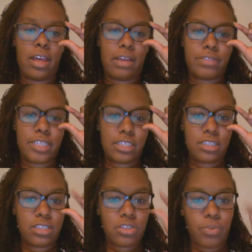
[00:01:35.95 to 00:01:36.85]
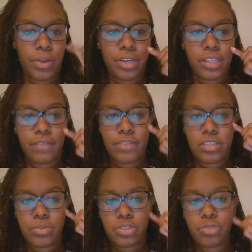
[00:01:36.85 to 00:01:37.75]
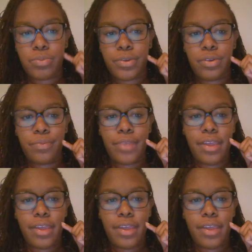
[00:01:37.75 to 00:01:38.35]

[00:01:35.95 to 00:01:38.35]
of skin surrounding the visible tumor,